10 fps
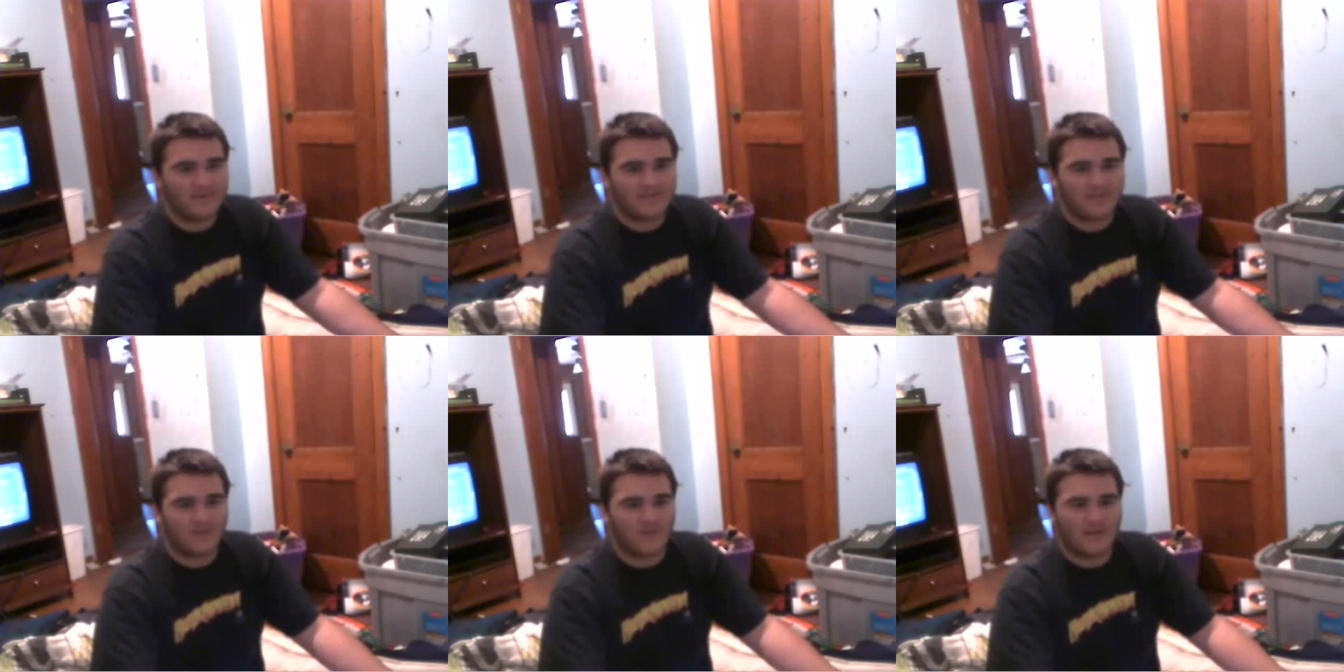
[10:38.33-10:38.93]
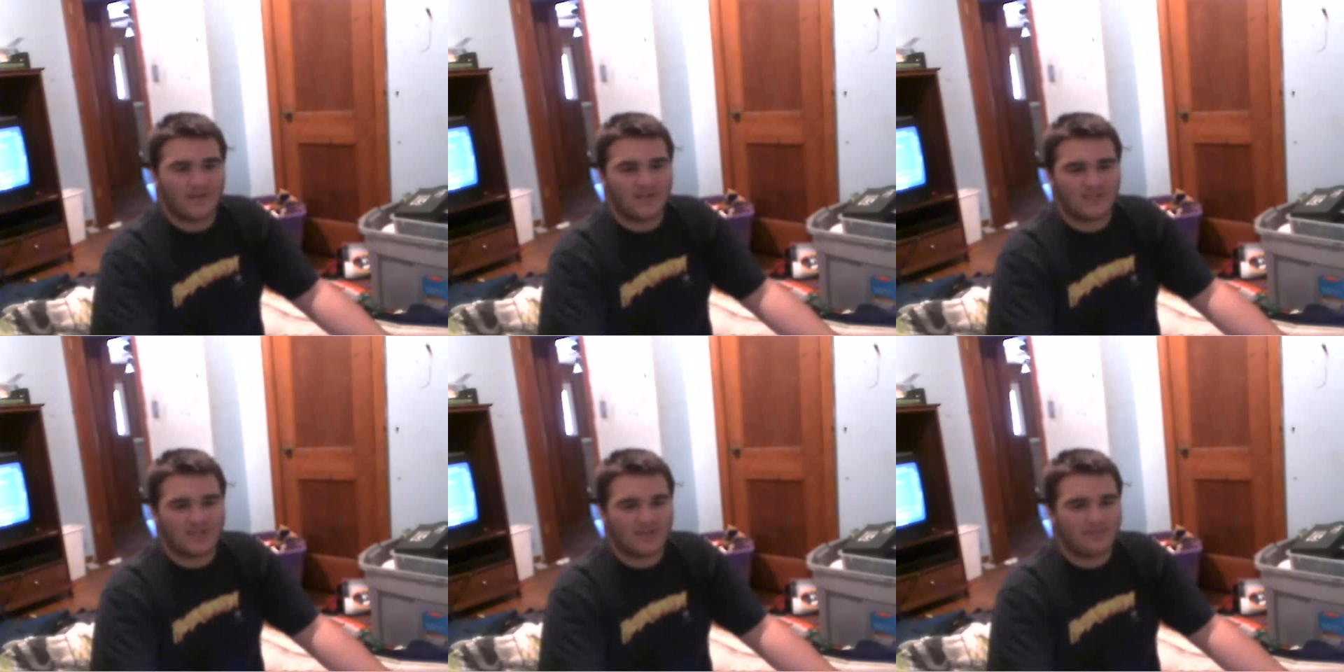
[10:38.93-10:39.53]
and he's going to win at Night of
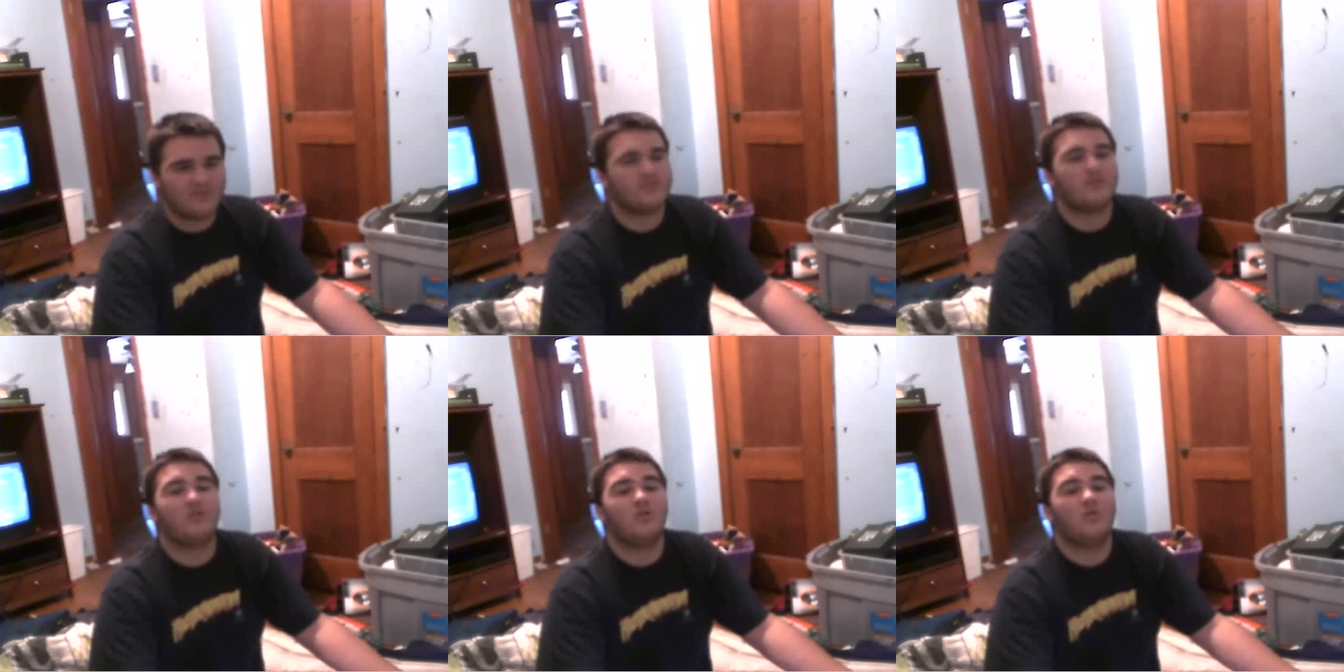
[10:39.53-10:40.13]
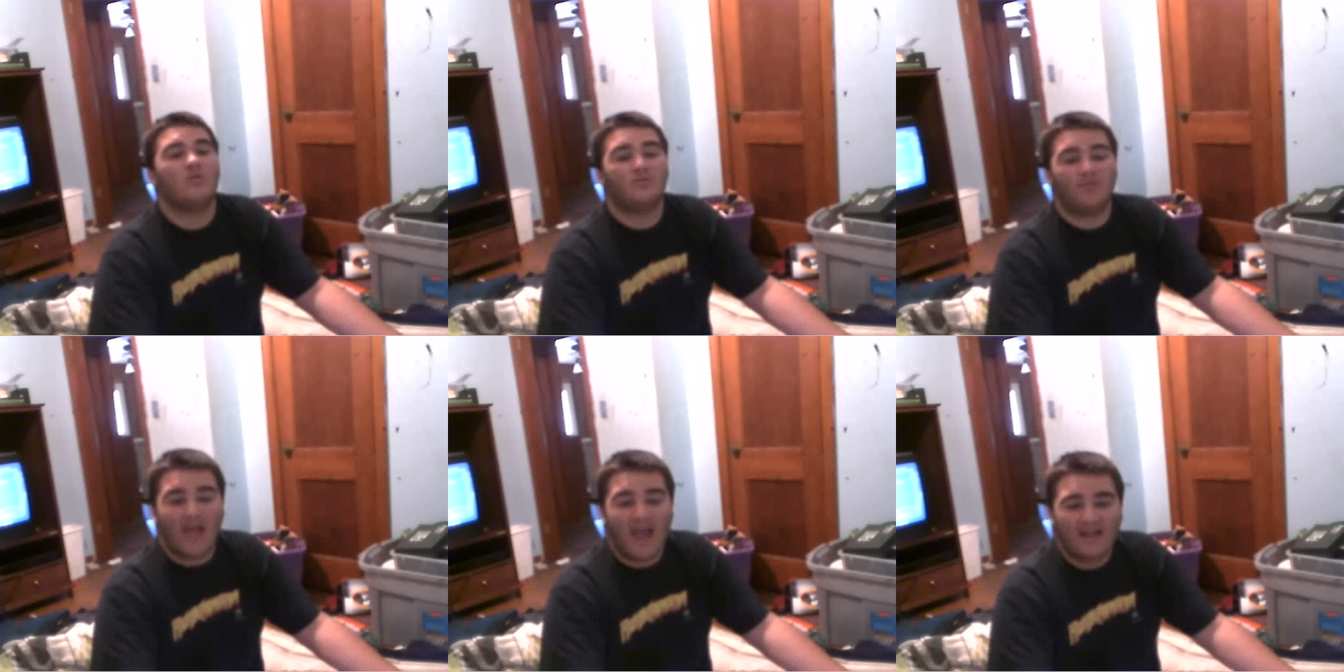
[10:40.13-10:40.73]
Champions.
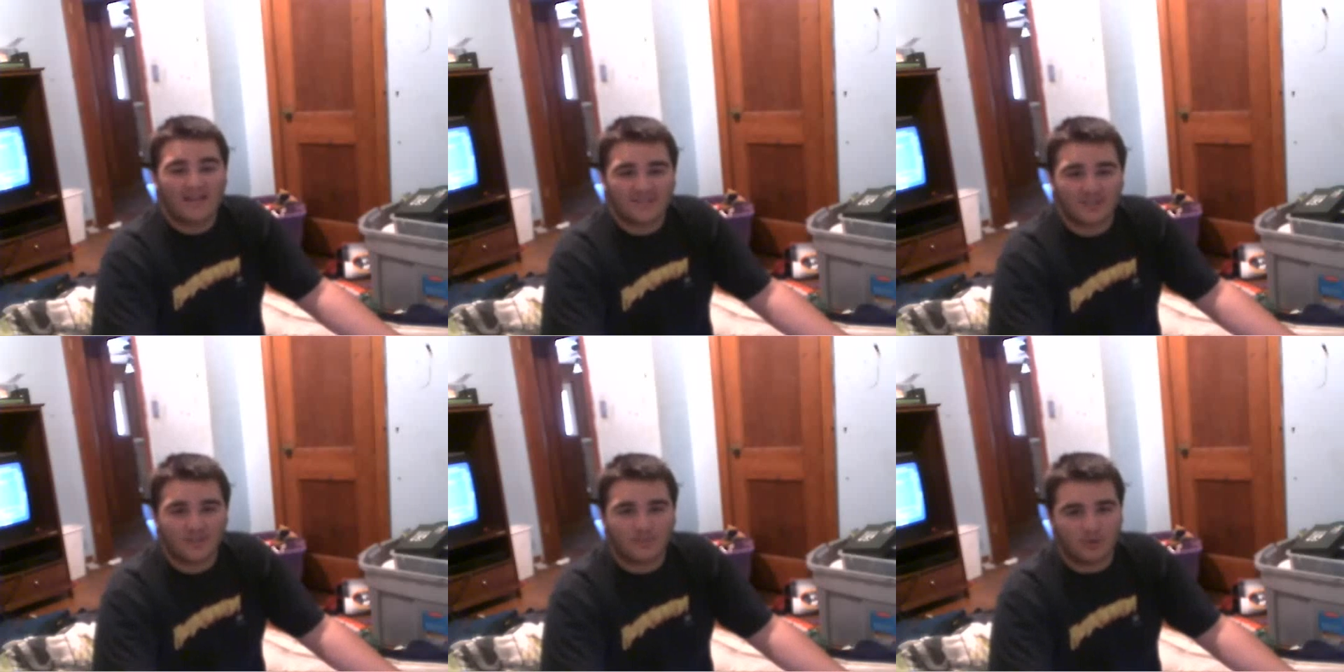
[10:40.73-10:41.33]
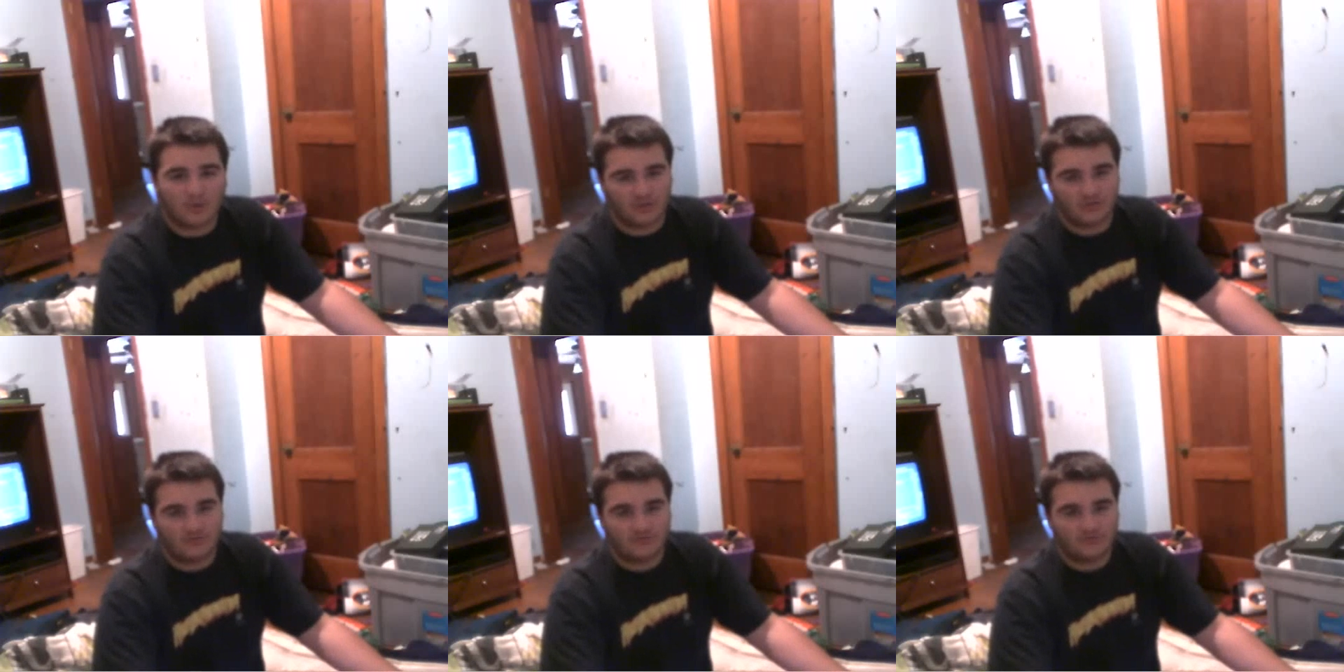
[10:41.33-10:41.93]
That is a good push.